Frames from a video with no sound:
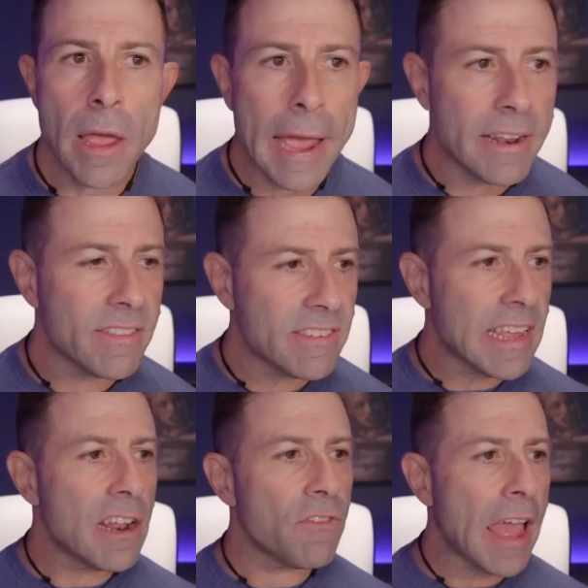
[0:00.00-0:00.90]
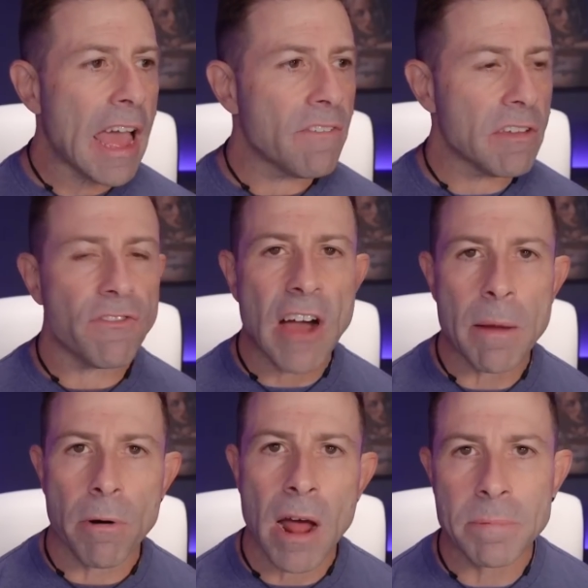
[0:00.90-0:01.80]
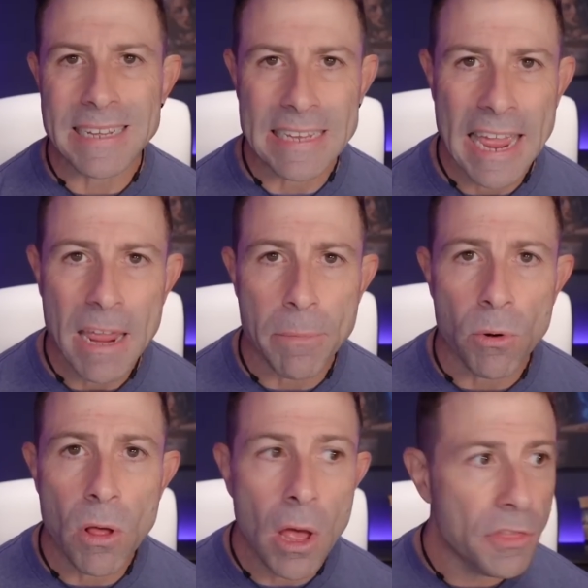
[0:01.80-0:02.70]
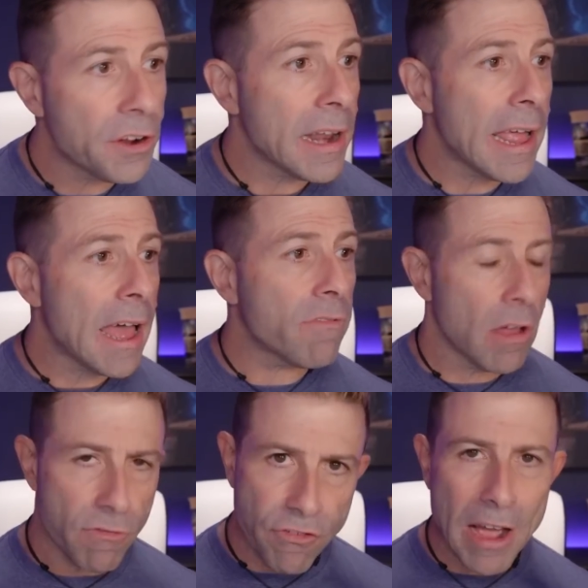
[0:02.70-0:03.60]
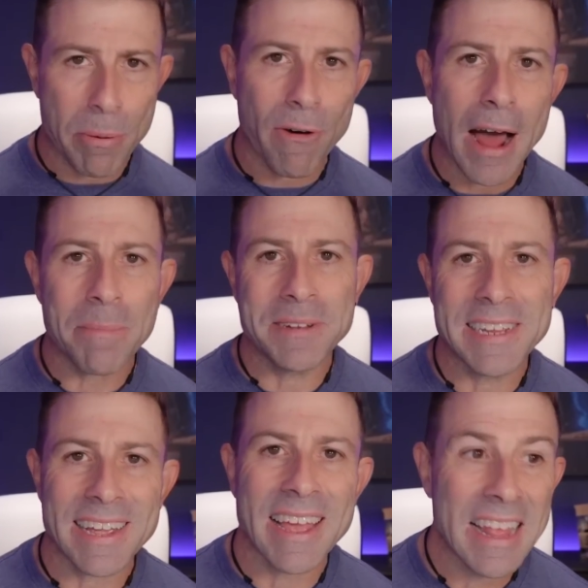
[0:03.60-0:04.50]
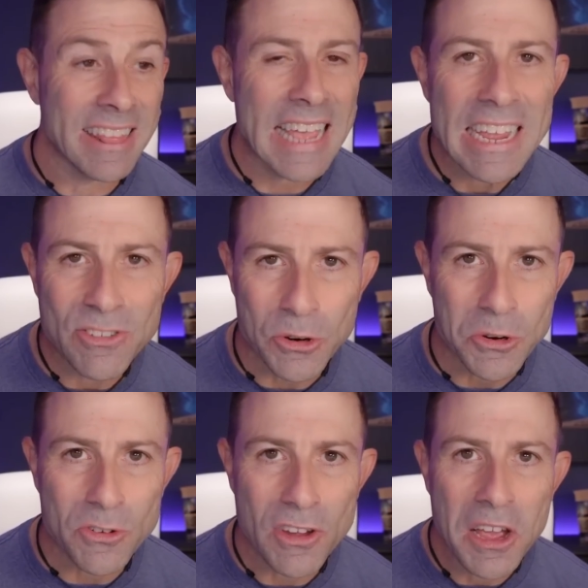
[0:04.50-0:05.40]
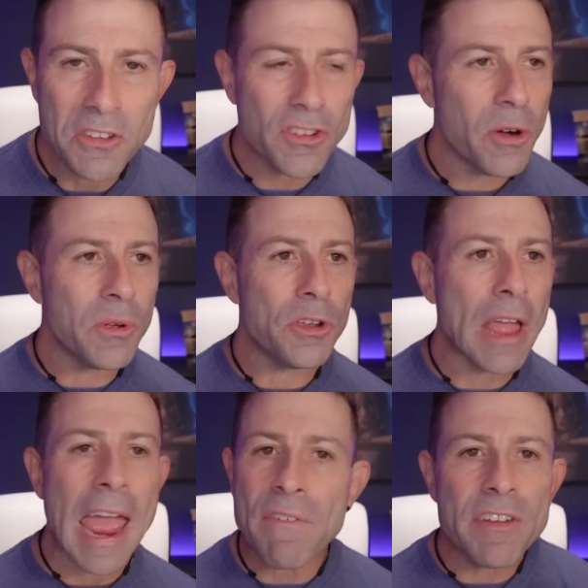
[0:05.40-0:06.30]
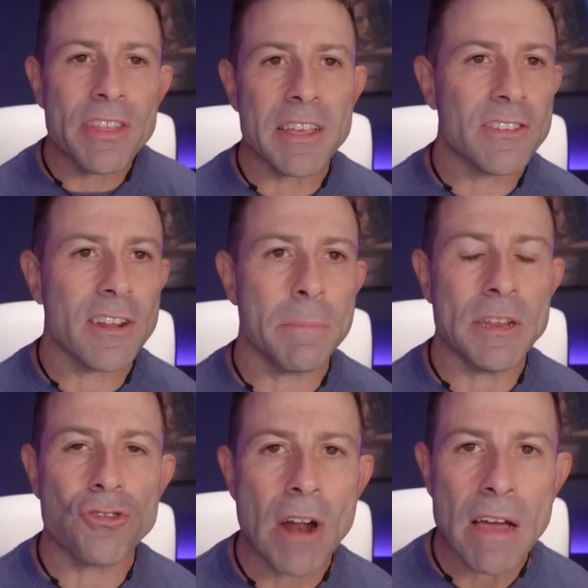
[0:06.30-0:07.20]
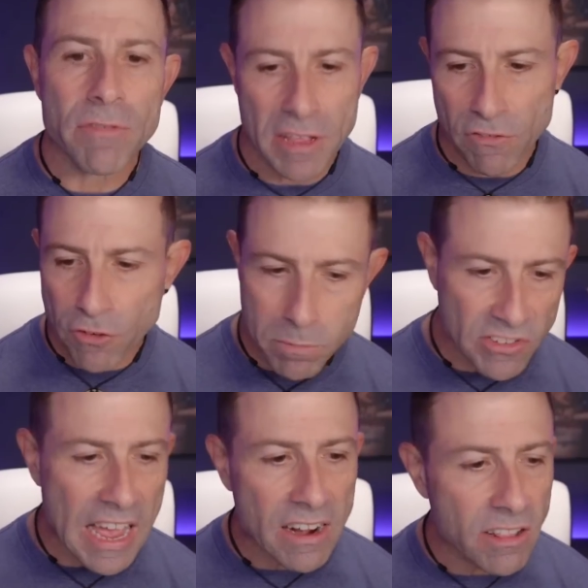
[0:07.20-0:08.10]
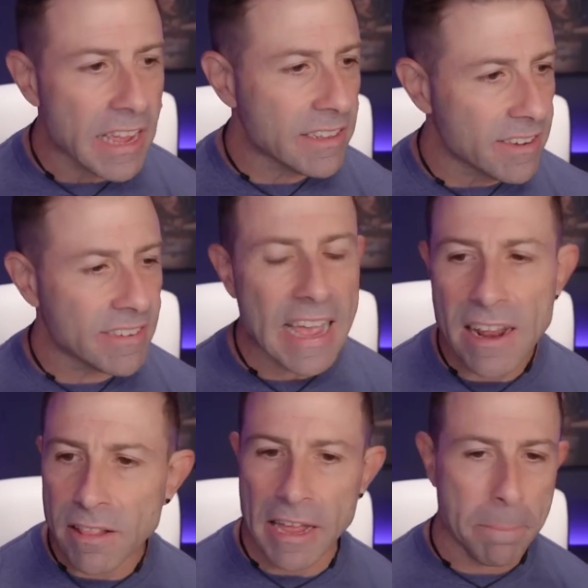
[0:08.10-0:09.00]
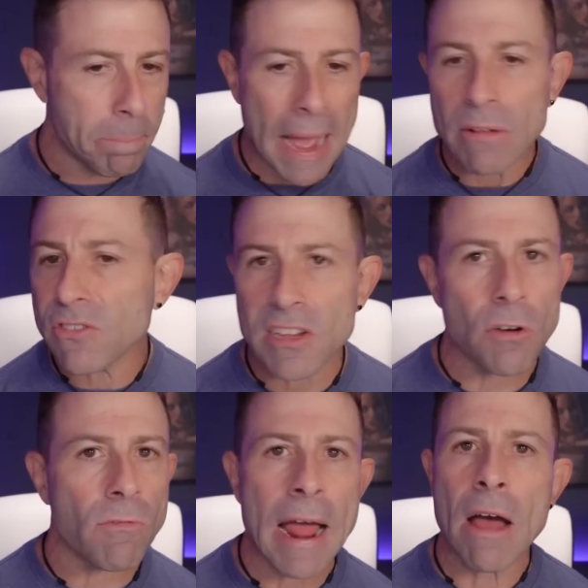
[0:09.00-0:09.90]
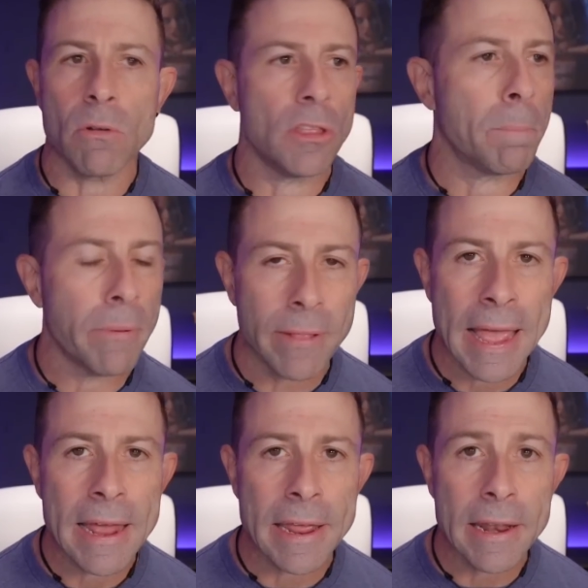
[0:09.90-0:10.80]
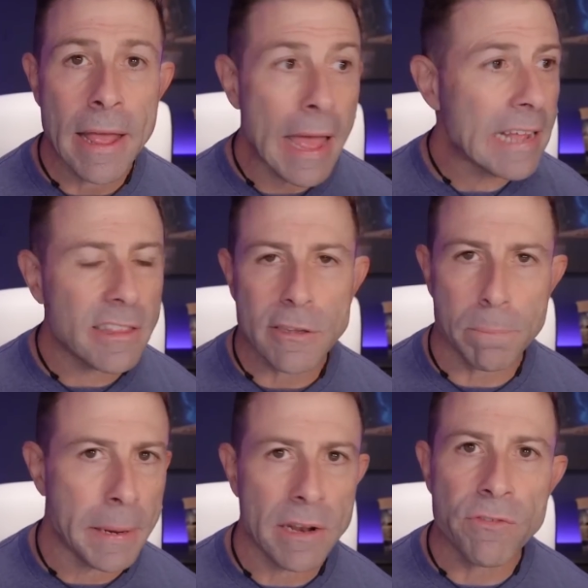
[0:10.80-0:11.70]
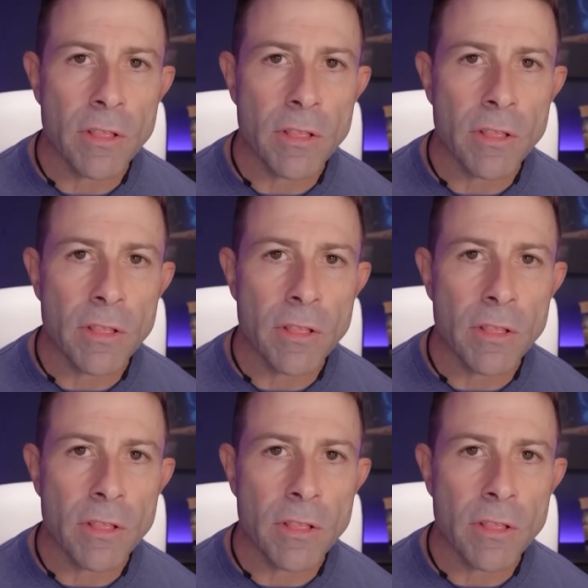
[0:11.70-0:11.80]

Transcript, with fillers: And instead of having fiber optic cable, they're going to have fiber optic lasers. So everything is going to be traveling from satellite to satellite, bouncing around the planet at the speed of